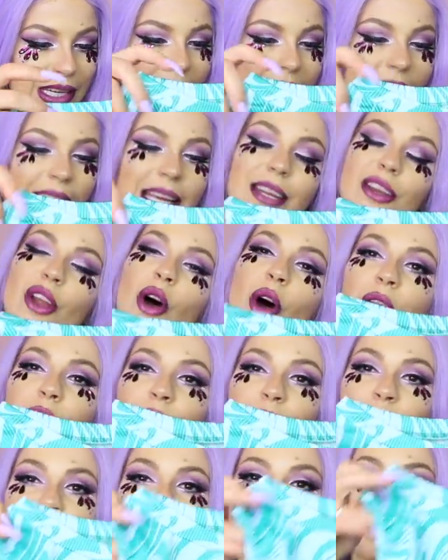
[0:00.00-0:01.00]
like an
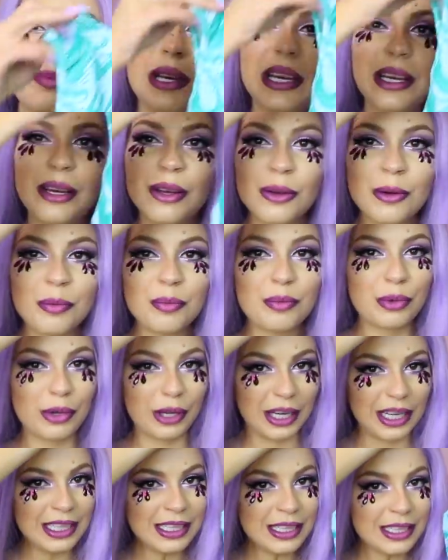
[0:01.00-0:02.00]
oil spill
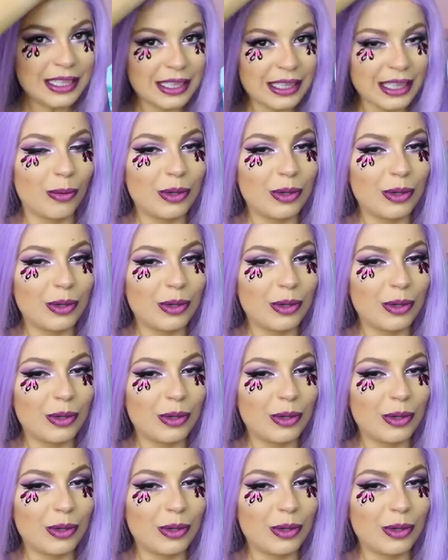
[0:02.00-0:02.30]
print,